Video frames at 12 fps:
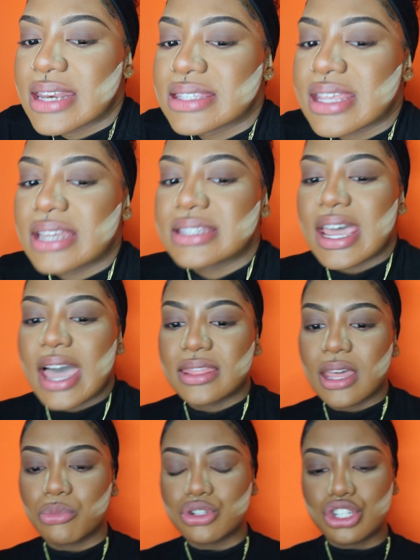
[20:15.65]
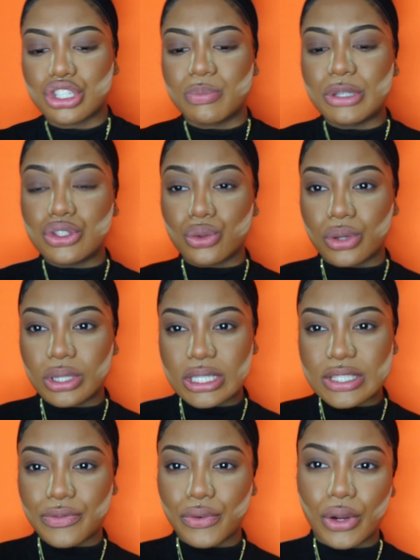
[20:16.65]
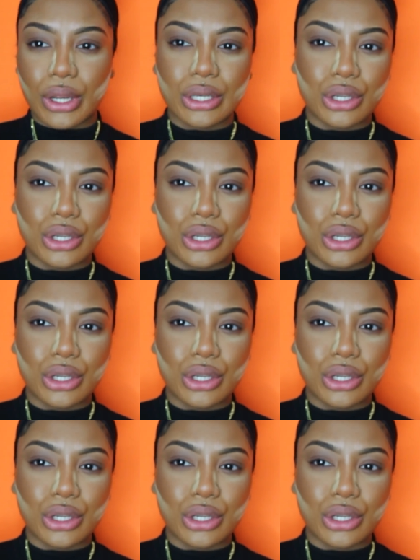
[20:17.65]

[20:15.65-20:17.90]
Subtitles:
is that dad that would just be doing this for